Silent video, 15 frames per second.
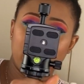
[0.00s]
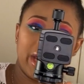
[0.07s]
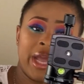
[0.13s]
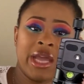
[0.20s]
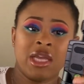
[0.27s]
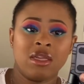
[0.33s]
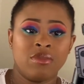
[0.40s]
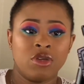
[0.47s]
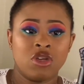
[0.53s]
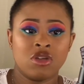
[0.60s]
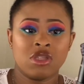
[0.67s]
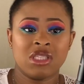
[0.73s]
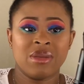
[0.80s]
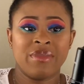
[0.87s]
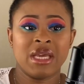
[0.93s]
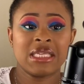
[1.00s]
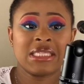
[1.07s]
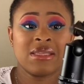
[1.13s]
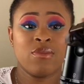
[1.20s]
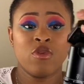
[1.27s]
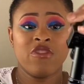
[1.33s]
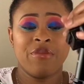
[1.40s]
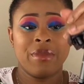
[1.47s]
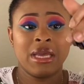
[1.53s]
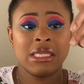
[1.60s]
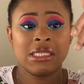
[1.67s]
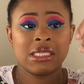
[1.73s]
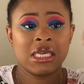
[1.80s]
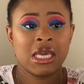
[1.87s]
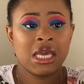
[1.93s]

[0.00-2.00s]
head, because it makes the movement